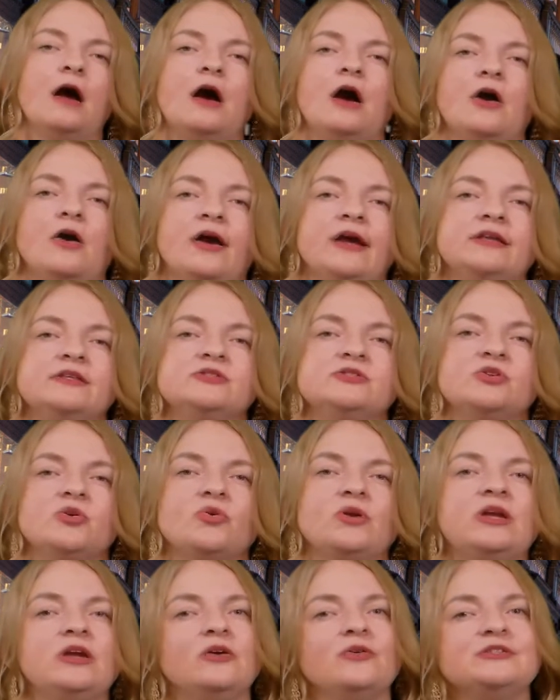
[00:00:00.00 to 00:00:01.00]
Alright, so
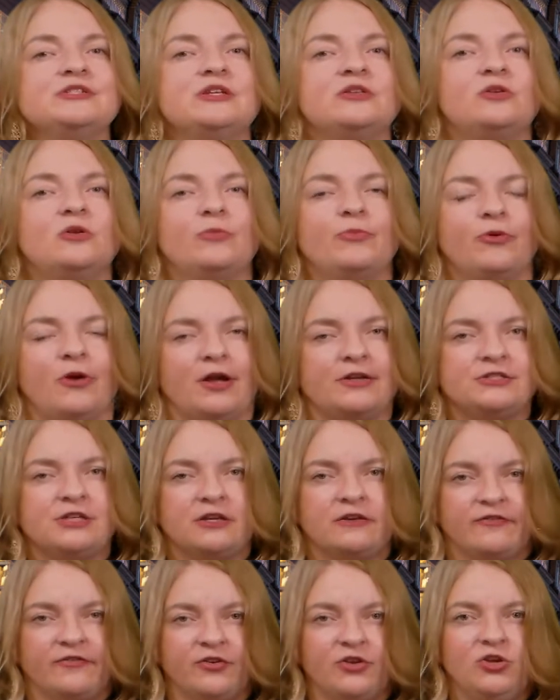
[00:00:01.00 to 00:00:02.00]
here's a little
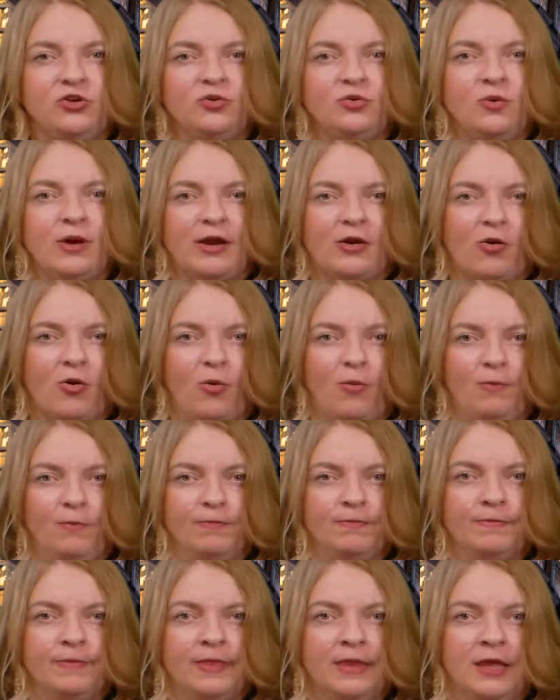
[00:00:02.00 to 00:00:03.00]
project for you at home.
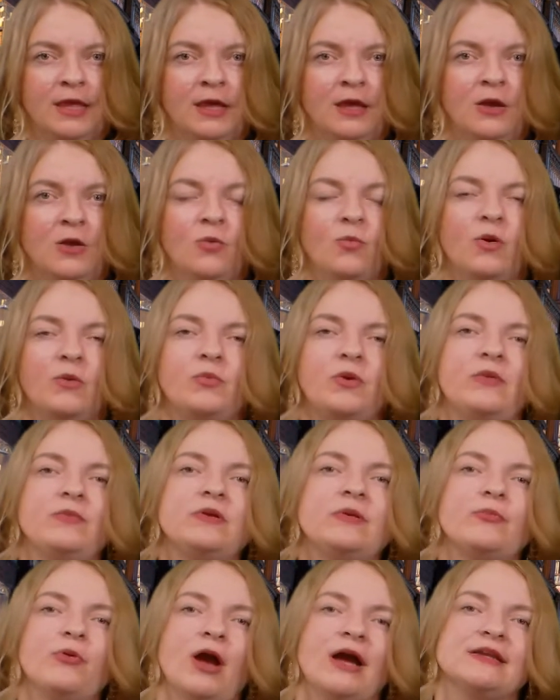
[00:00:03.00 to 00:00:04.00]
When we
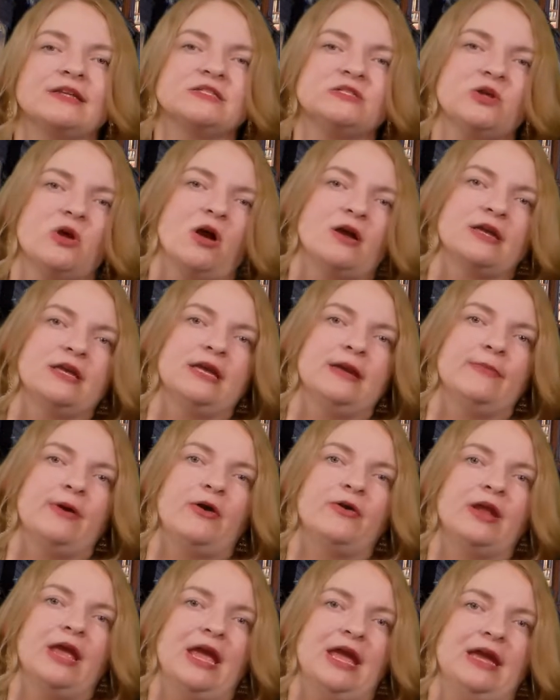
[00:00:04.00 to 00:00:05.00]
want to practice talking
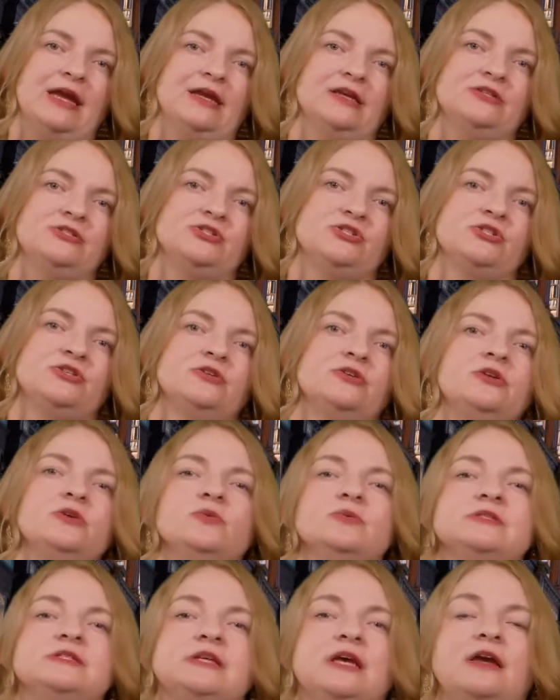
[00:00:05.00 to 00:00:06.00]
about age, you
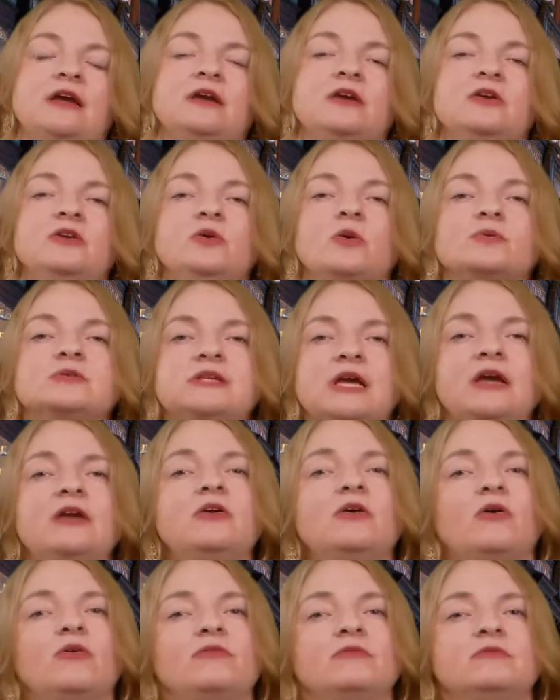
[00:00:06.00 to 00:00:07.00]
would say, yo
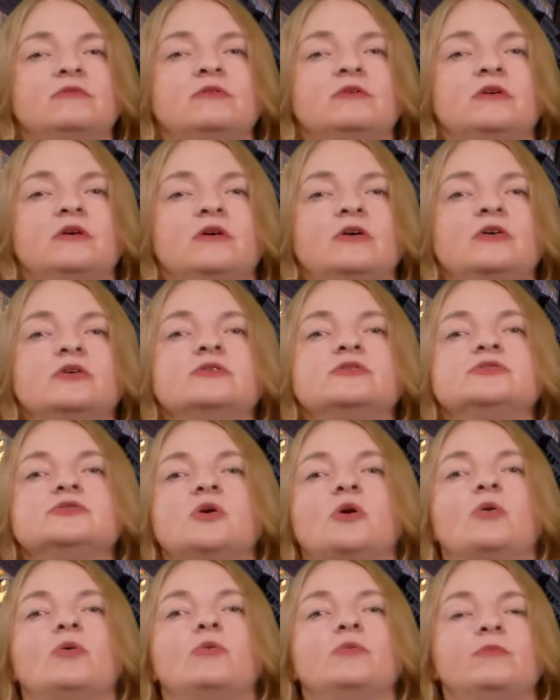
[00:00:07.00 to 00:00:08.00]
tengo.
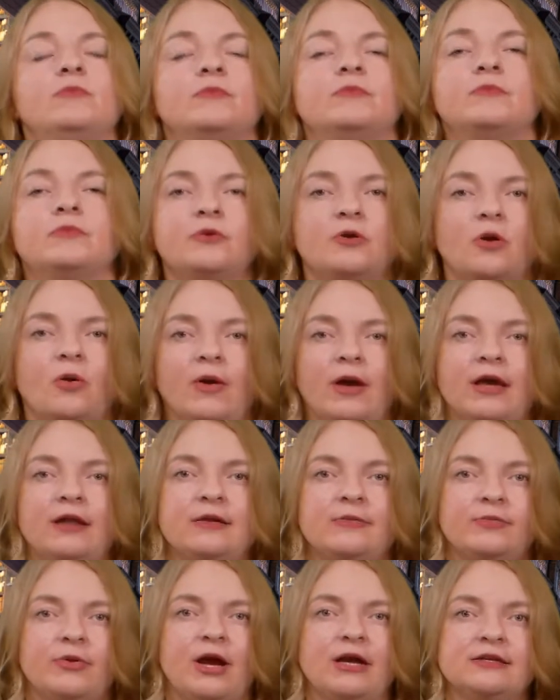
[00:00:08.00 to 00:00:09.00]
So, go ahead
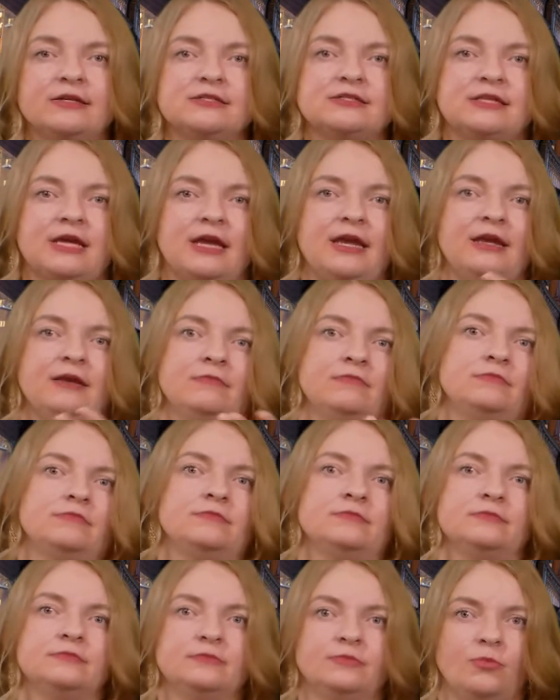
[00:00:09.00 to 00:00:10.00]
and practice saying
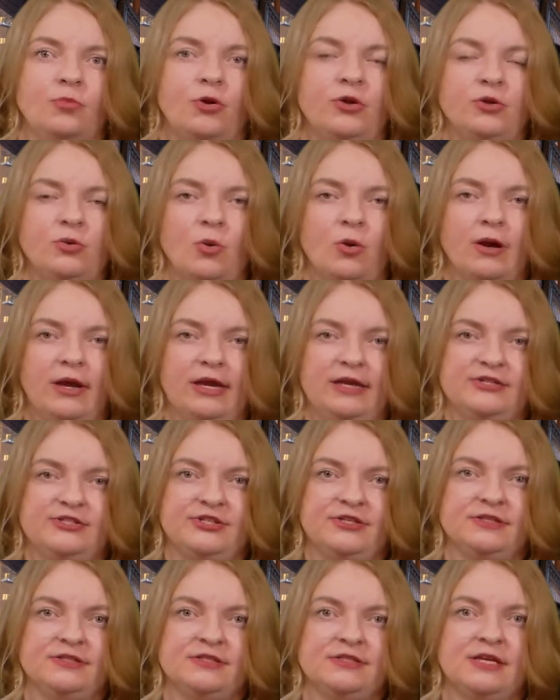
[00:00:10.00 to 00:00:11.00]
what your age
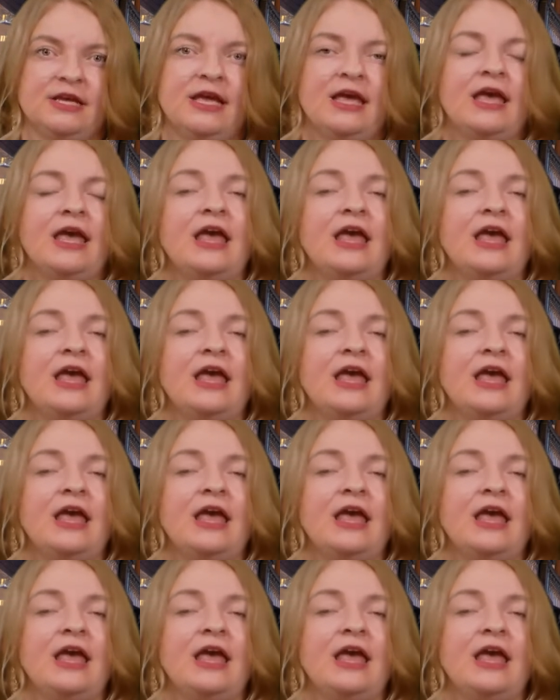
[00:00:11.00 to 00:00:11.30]
is.